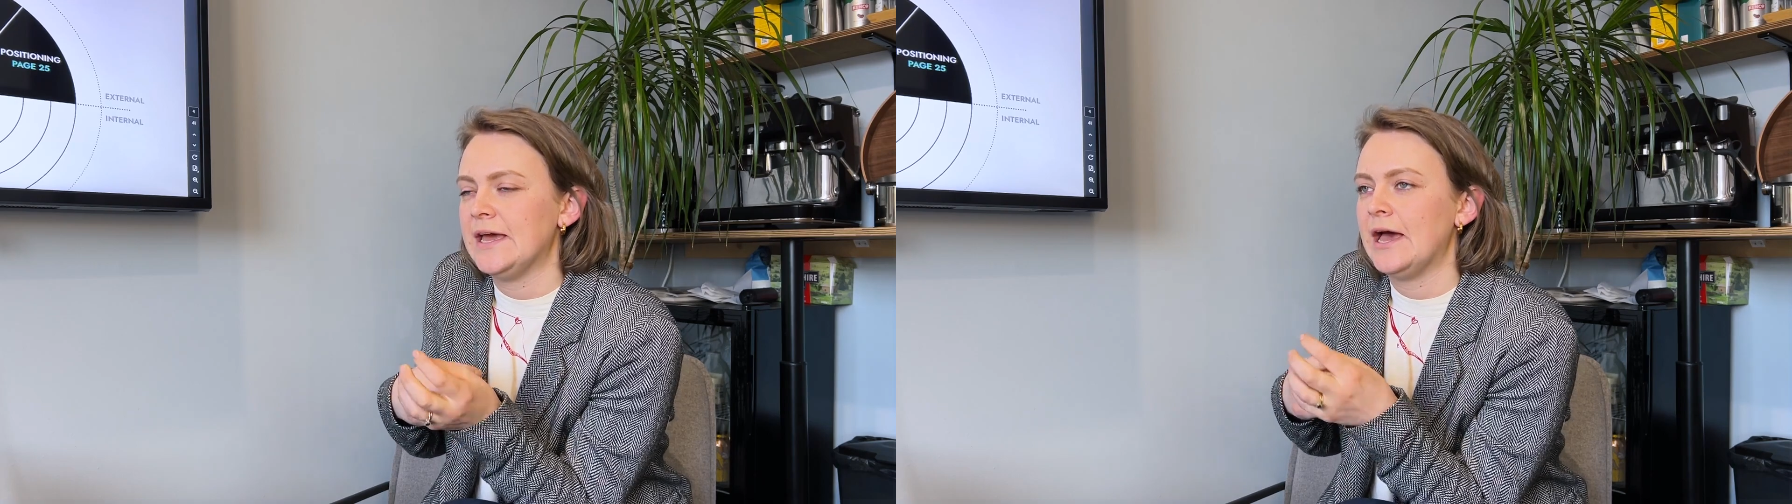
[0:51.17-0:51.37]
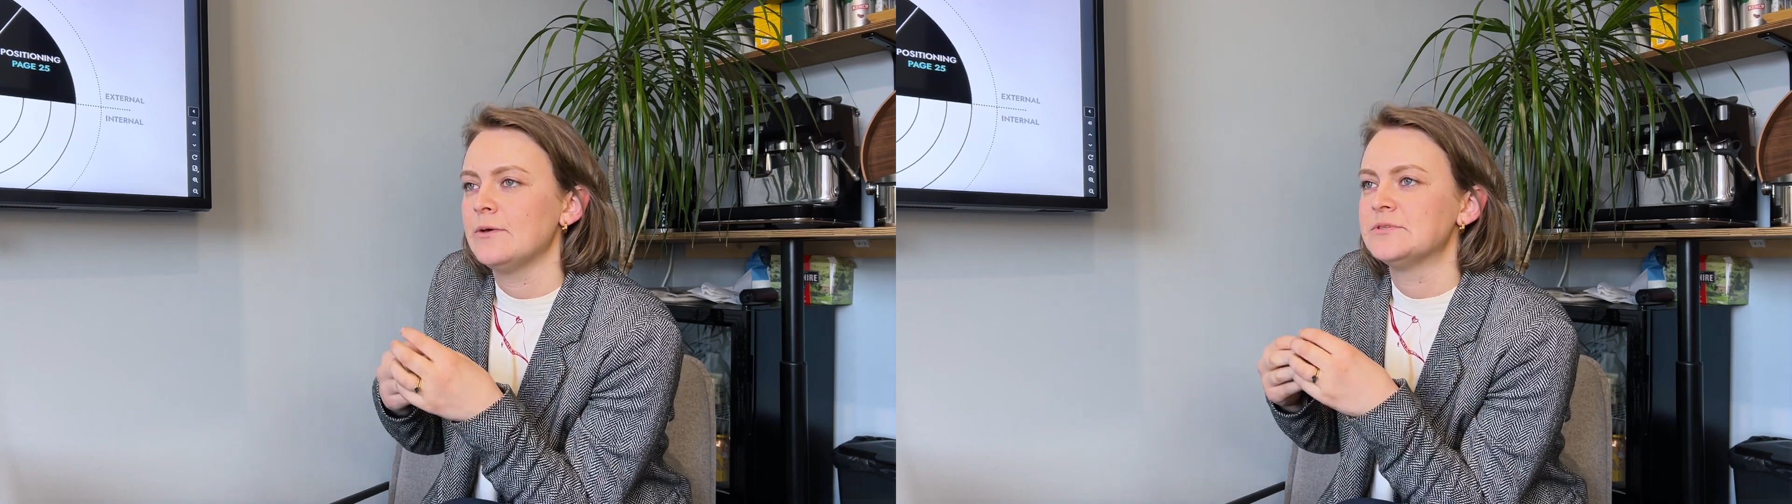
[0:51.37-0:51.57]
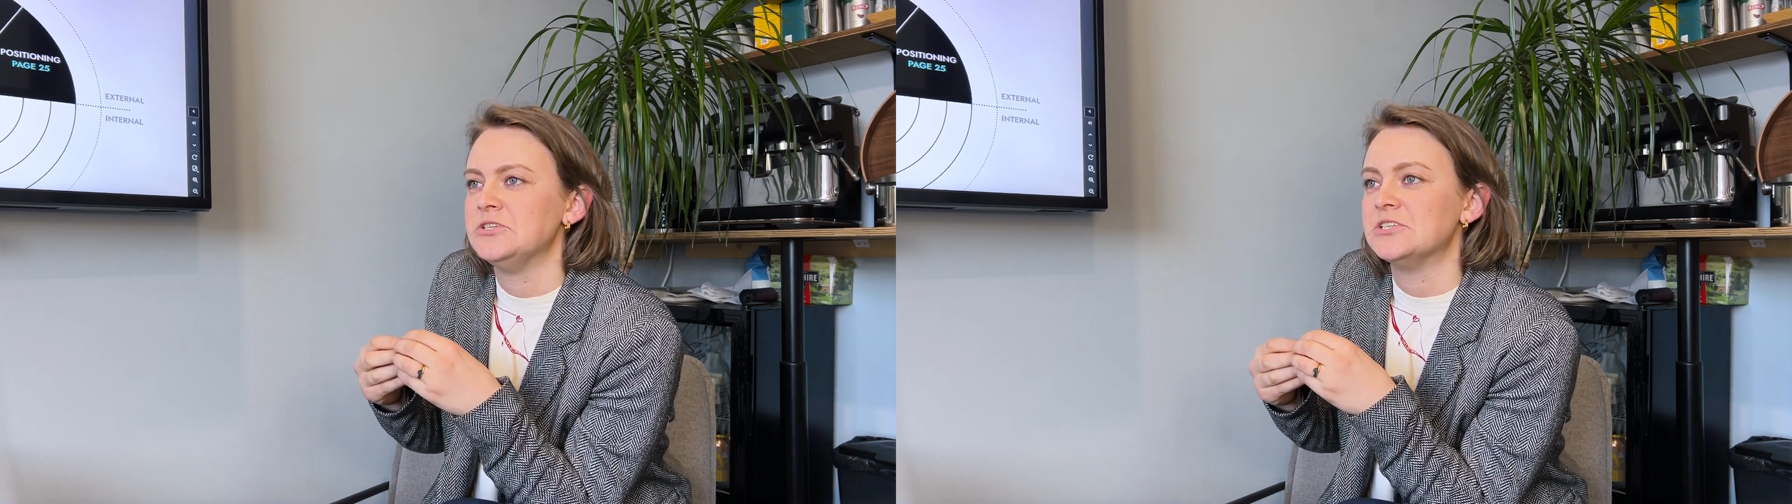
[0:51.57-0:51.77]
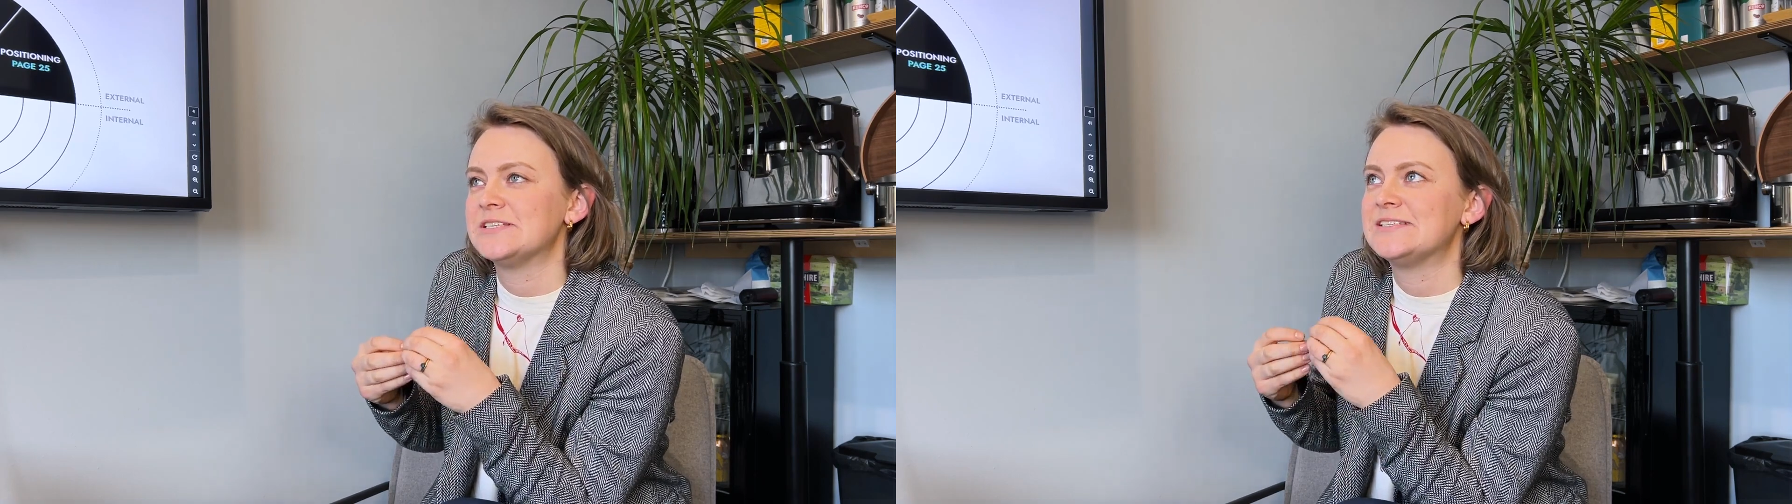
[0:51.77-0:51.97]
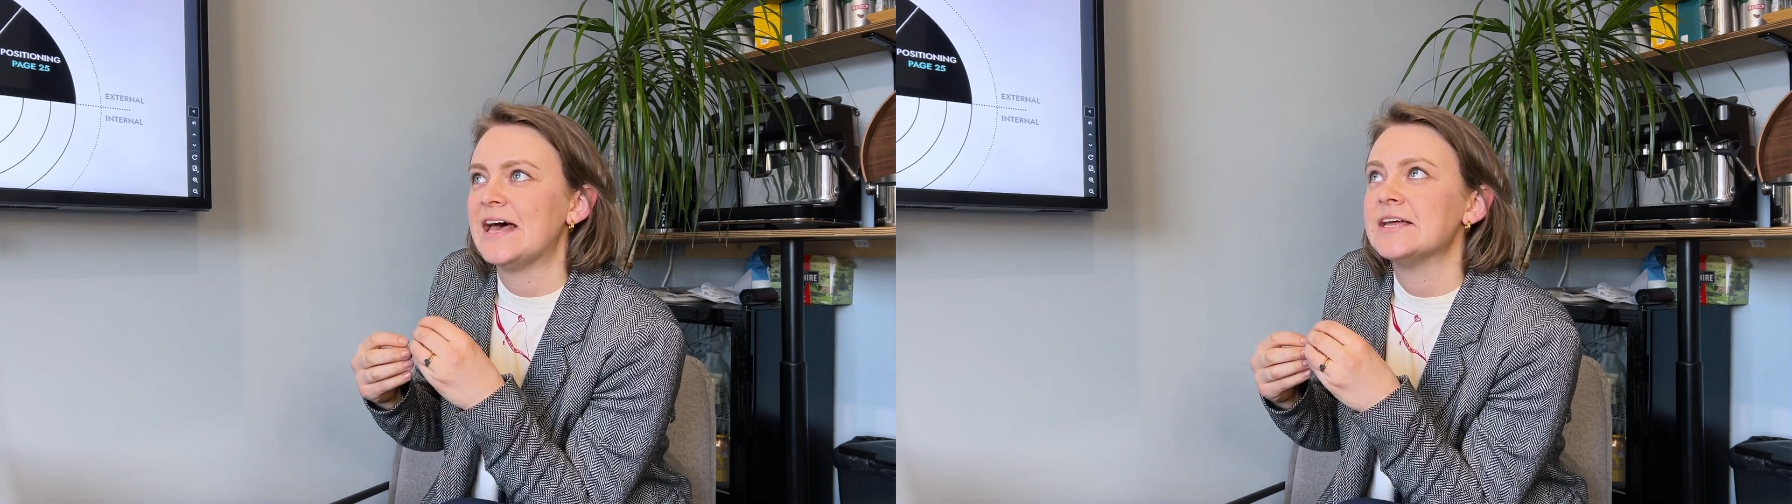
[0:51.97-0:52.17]
It helps you to
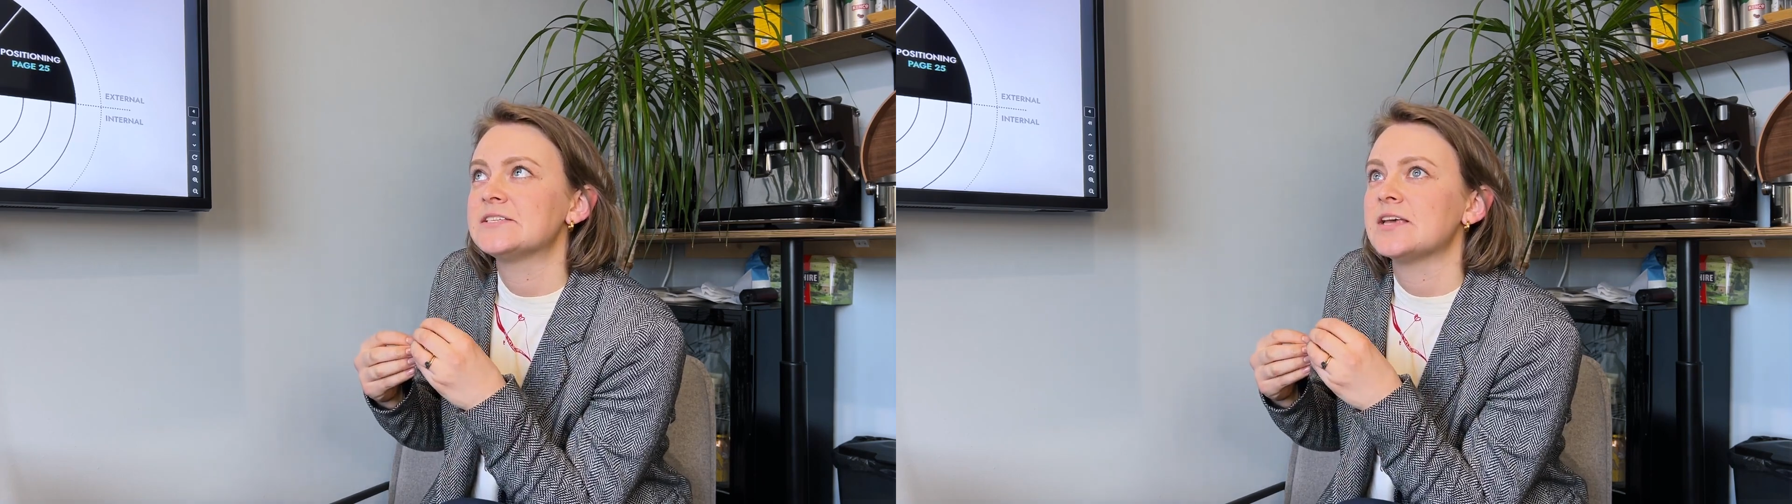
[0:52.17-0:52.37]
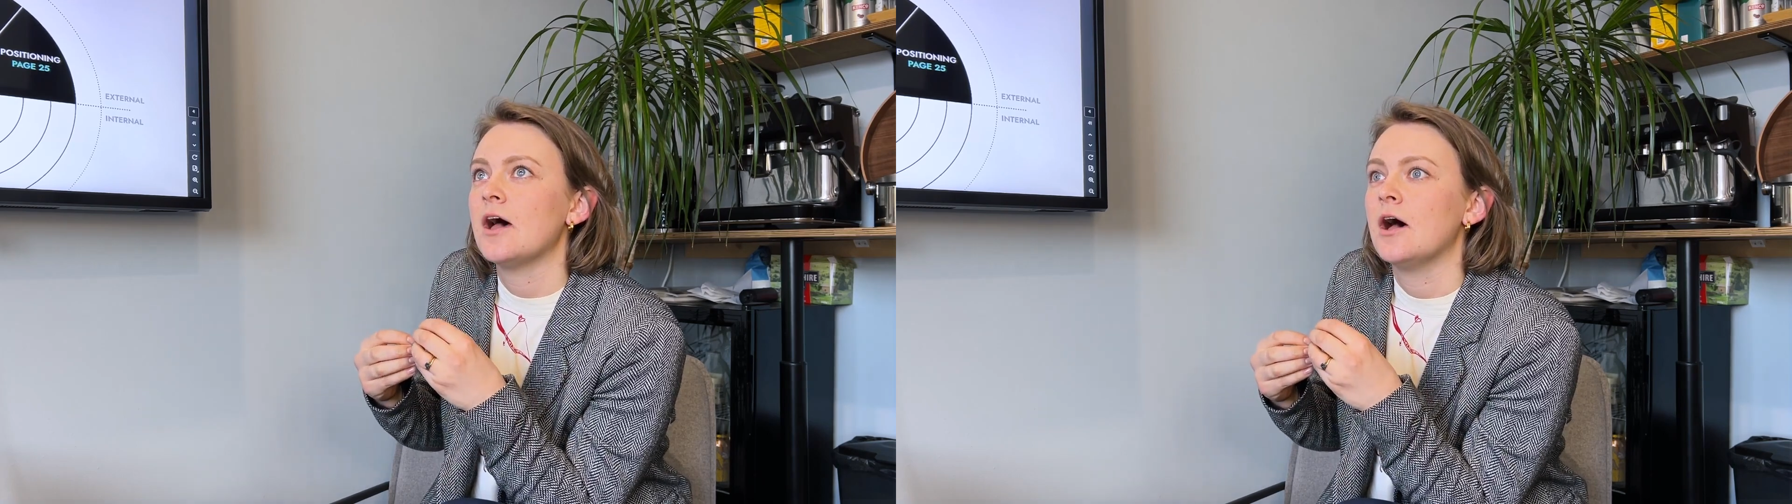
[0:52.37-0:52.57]
set